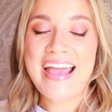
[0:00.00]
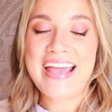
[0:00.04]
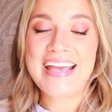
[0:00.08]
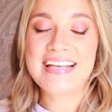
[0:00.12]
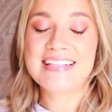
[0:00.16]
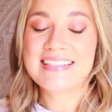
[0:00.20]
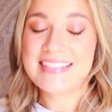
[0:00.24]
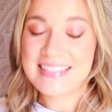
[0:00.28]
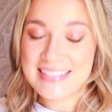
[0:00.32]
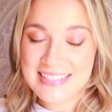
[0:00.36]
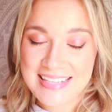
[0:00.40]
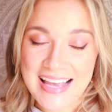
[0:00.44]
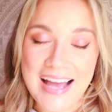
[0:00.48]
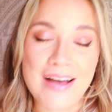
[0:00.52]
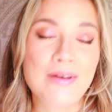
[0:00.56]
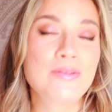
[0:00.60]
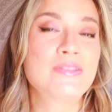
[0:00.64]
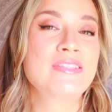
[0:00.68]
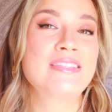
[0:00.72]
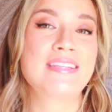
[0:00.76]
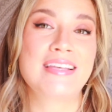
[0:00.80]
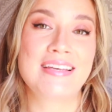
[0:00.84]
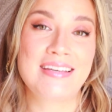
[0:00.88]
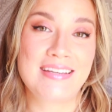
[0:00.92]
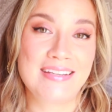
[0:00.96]
It
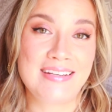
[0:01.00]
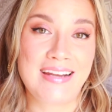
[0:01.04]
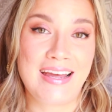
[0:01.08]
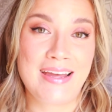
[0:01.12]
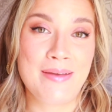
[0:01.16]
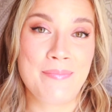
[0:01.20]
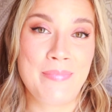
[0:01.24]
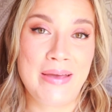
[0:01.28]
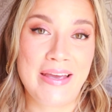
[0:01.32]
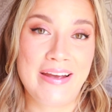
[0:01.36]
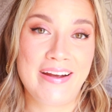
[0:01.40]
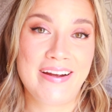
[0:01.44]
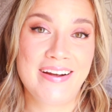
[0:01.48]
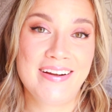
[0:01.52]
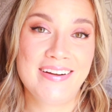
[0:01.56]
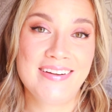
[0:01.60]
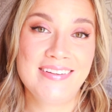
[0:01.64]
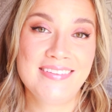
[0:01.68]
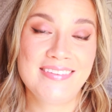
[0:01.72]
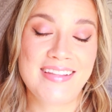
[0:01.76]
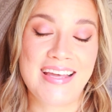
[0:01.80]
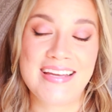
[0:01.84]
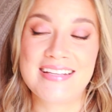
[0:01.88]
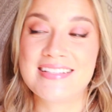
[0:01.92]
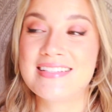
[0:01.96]
sounds like a
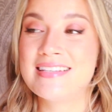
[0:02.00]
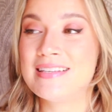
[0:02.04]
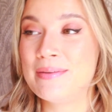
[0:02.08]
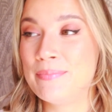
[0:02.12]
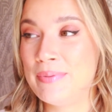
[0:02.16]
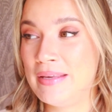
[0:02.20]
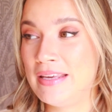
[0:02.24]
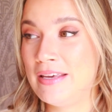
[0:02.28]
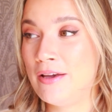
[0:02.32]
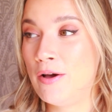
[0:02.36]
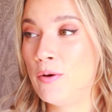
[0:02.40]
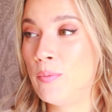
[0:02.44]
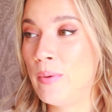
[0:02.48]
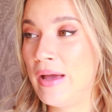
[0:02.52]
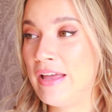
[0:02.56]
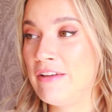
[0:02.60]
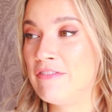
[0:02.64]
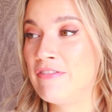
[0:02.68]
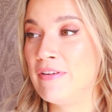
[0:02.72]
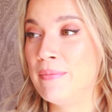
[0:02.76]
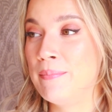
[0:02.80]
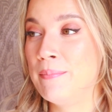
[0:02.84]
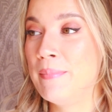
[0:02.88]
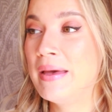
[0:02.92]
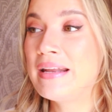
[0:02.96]
nightmare, like to be away
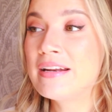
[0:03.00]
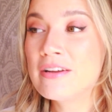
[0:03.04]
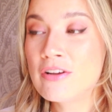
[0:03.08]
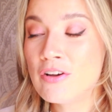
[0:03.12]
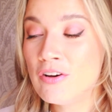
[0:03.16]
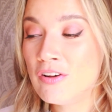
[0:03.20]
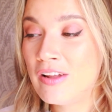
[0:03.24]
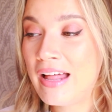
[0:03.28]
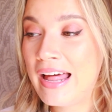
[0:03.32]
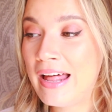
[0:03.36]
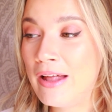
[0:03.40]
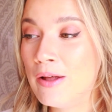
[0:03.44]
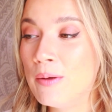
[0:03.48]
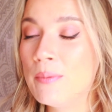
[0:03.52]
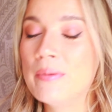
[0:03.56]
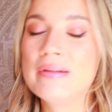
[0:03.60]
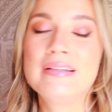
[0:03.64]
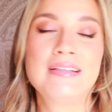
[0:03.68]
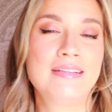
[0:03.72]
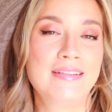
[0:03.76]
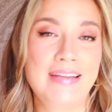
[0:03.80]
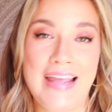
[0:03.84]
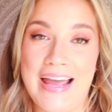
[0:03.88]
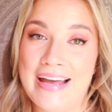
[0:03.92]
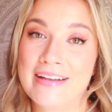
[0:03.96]
from medical help.
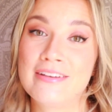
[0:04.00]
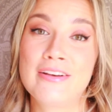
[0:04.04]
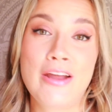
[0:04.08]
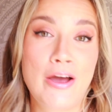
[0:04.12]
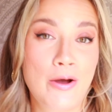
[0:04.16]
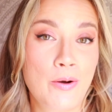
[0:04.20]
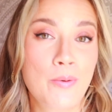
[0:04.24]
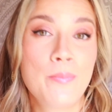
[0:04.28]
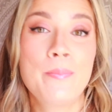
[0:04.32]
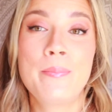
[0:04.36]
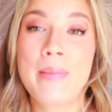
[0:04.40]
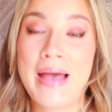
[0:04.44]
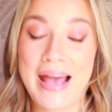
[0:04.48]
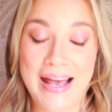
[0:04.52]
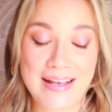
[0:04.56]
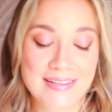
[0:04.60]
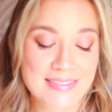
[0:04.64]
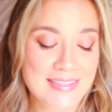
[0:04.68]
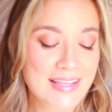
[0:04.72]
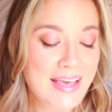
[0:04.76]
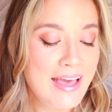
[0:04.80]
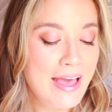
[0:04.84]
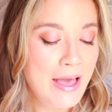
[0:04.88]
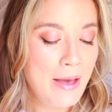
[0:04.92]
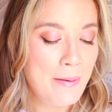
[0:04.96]
Yeah, no,
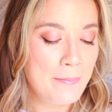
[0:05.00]
pass.